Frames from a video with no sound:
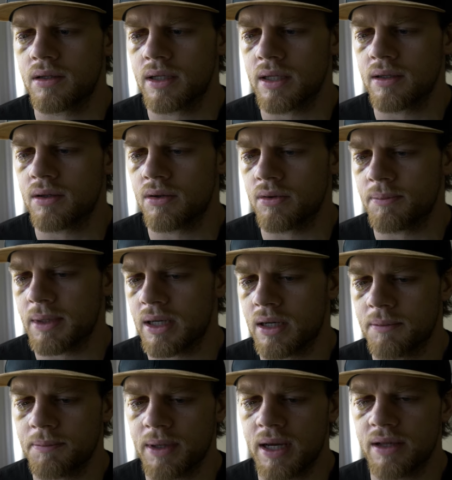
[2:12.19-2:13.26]
They called me
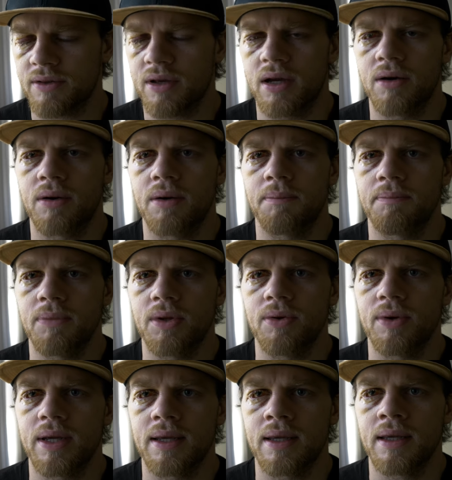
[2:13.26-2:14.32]
up, asked how I'm
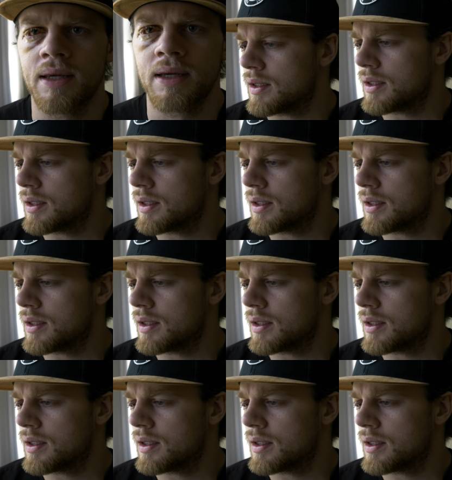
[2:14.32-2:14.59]
doing.